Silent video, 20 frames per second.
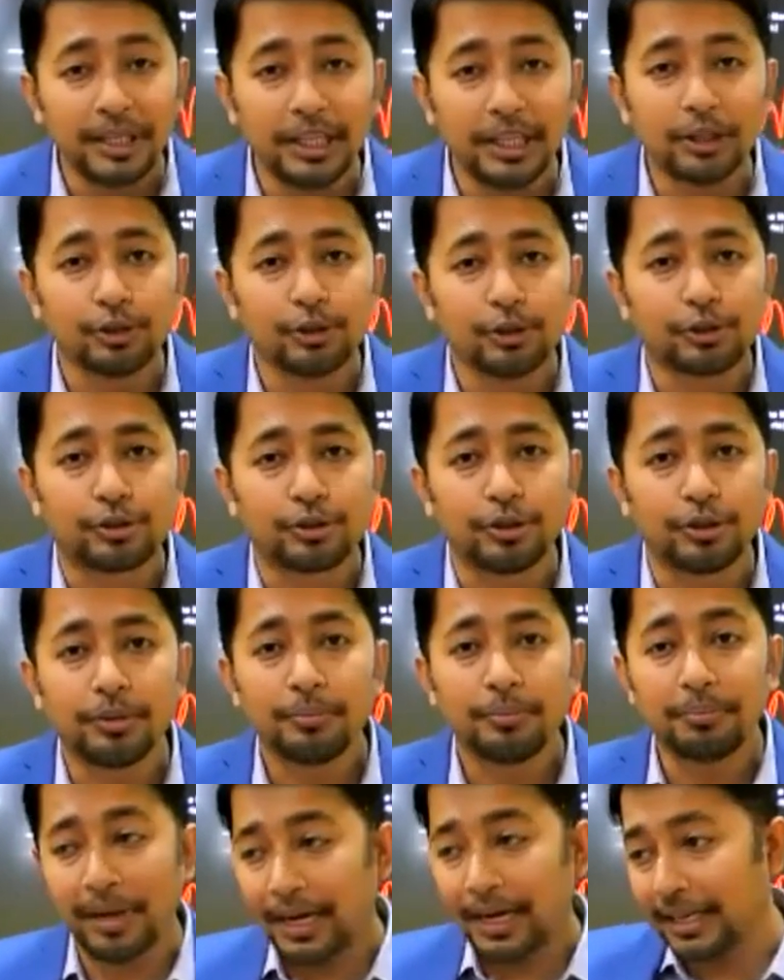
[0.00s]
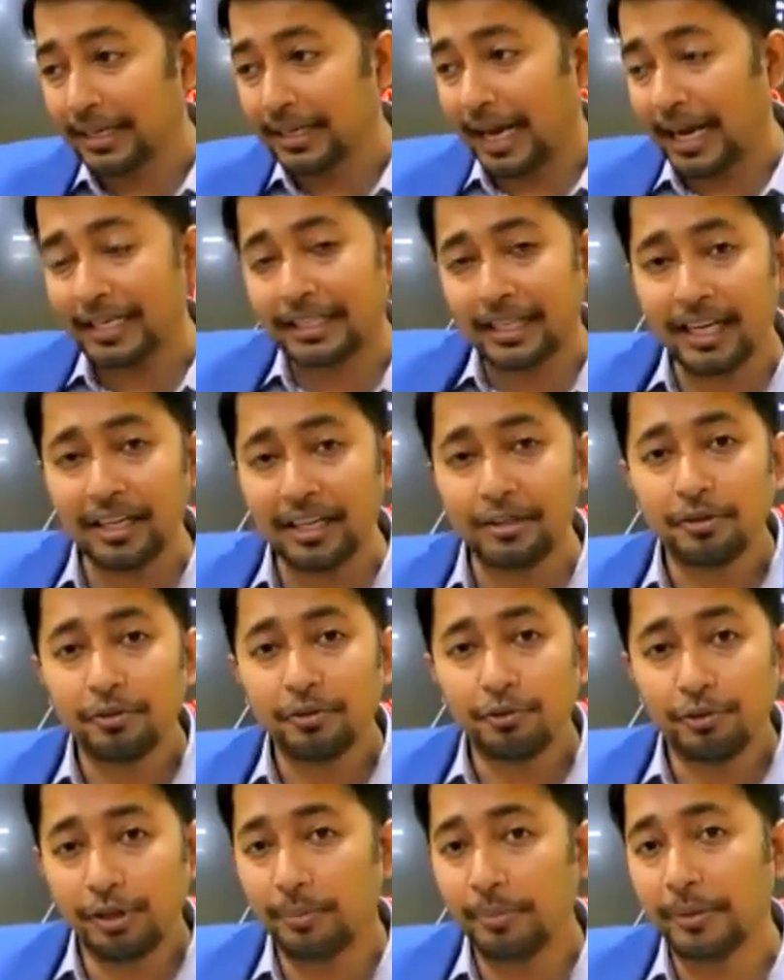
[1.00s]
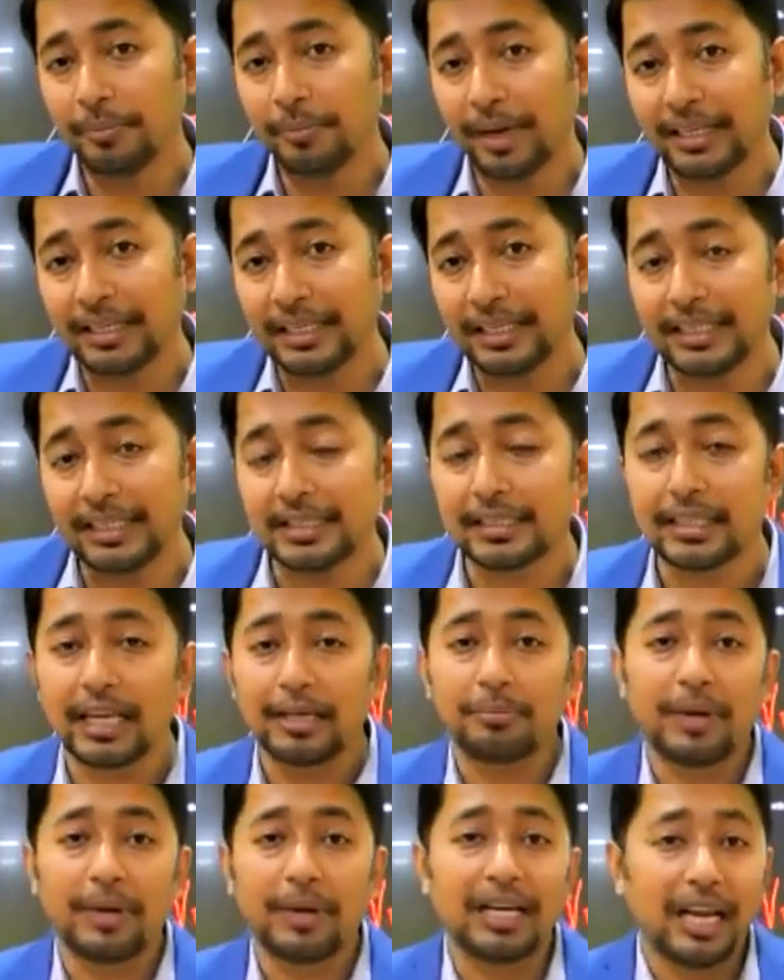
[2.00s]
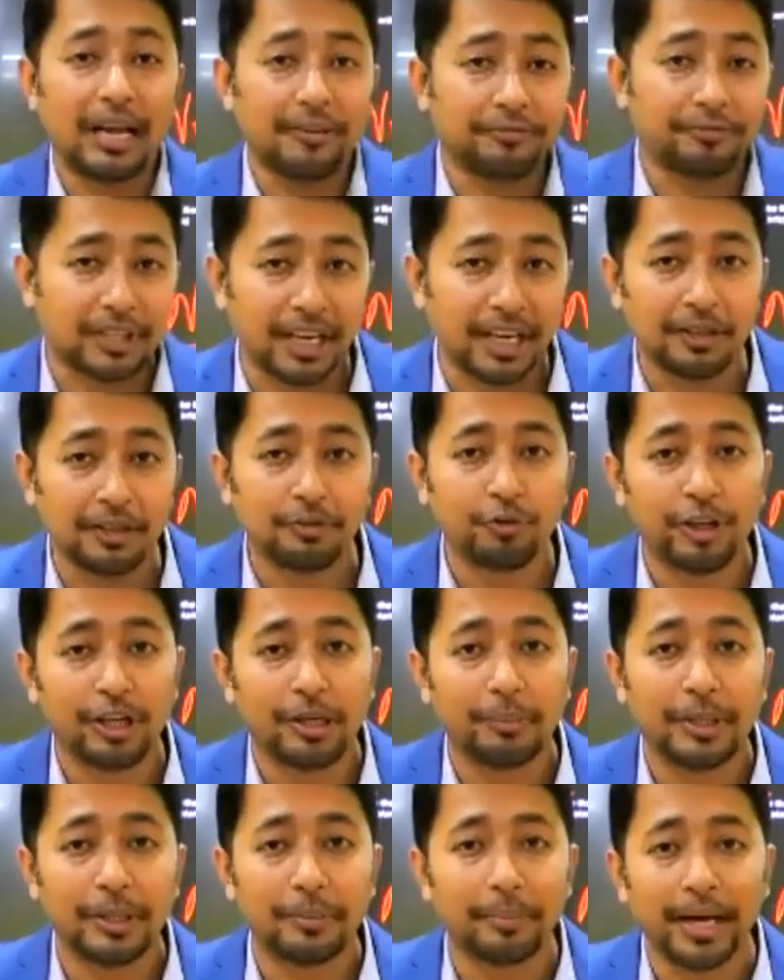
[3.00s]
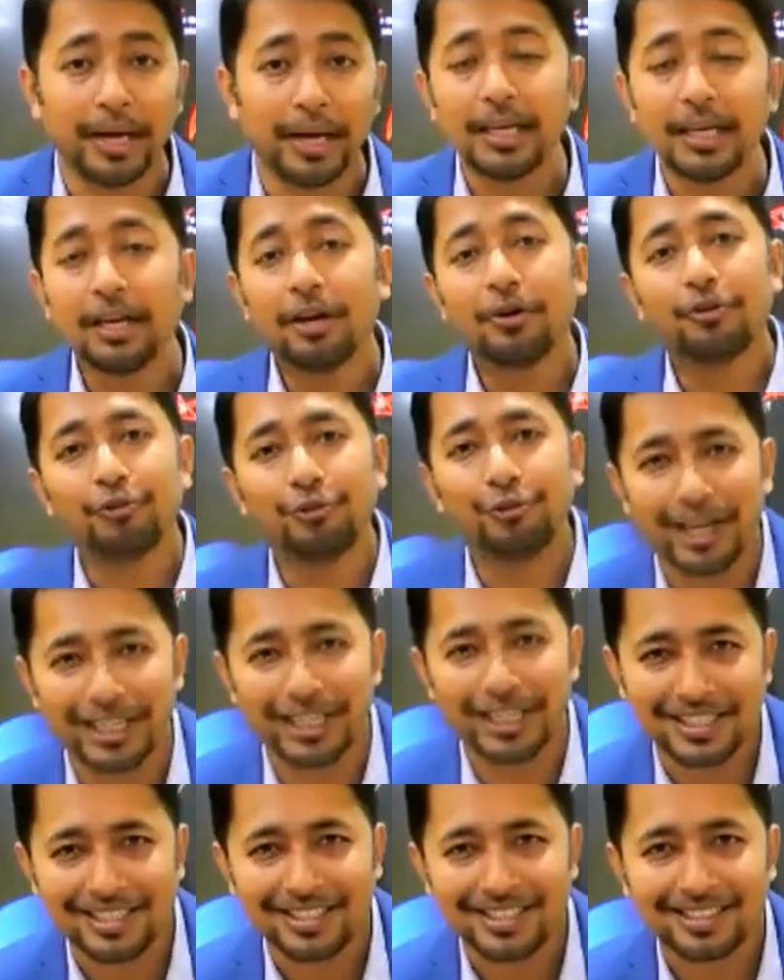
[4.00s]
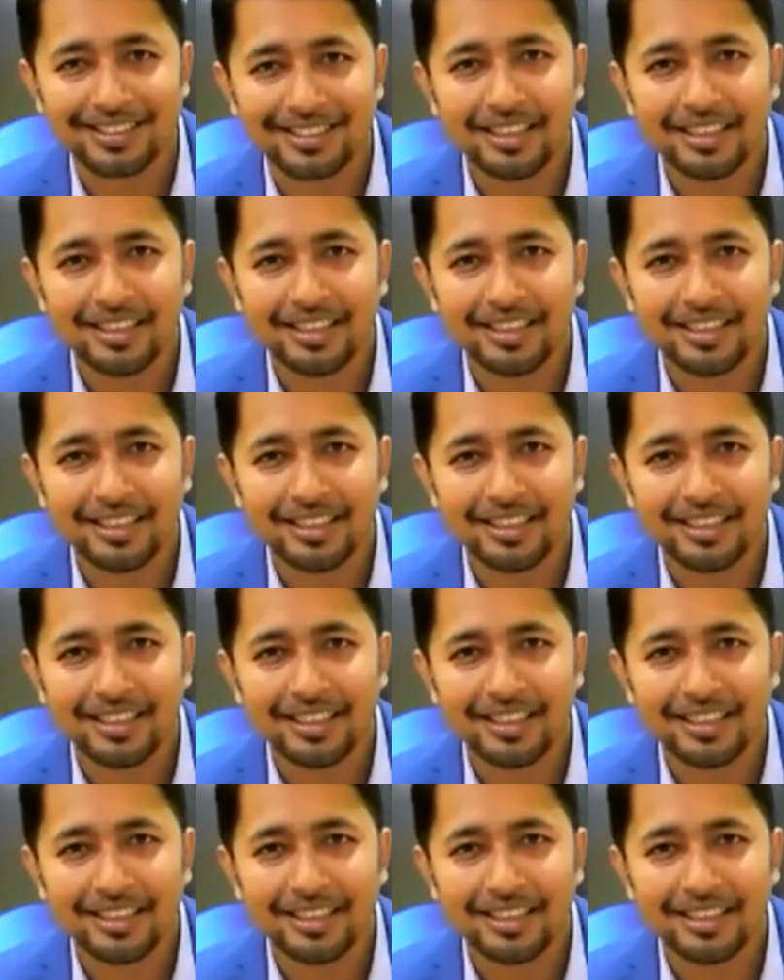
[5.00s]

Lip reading: me also, my right hand will be my east and my left hand will be my west.